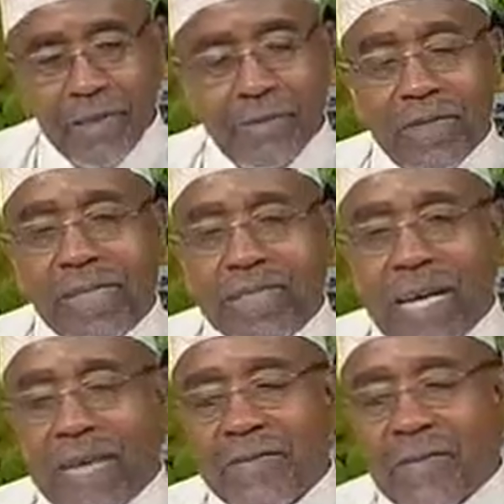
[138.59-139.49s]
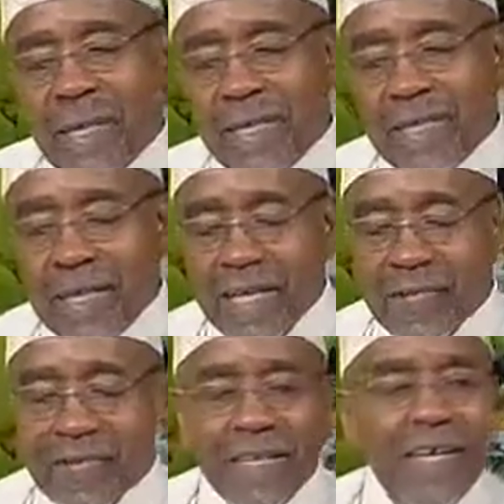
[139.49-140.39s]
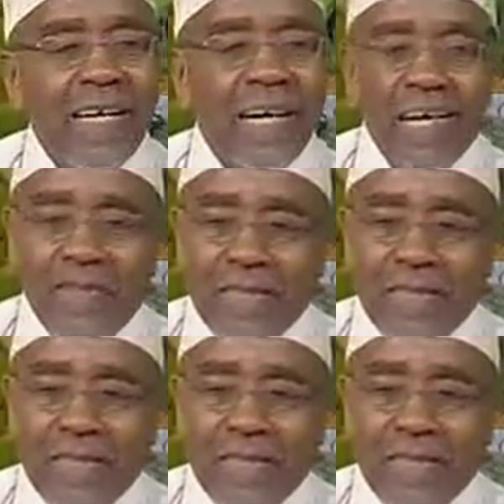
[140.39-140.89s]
Okay. So on this side of nine eleven, mm-hmm.